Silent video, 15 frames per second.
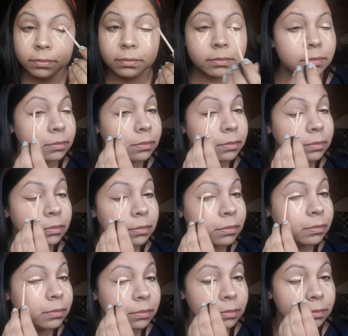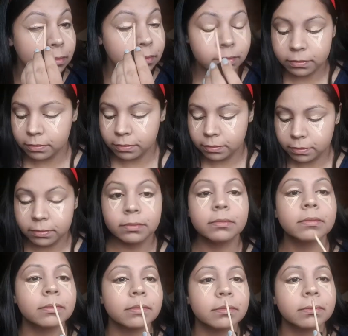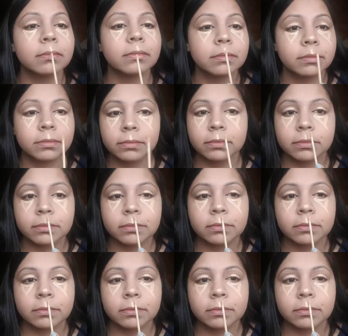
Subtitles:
my cupid's bow, my lip area,